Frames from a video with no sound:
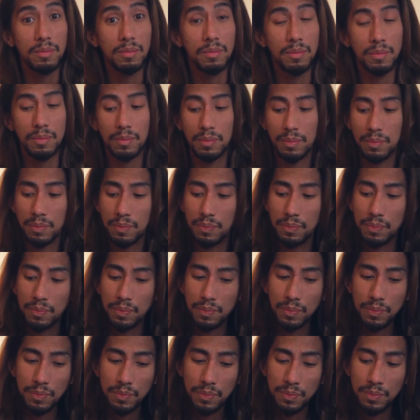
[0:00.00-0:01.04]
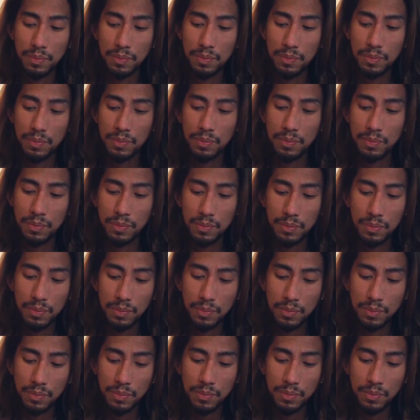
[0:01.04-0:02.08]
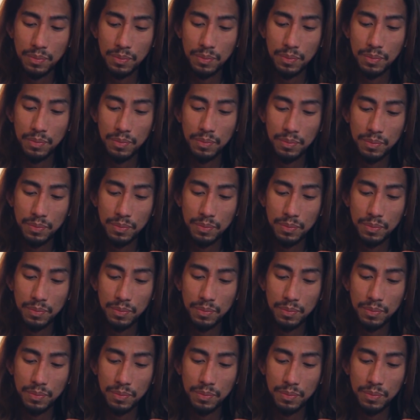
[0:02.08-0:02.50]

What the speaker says: Nothing is said.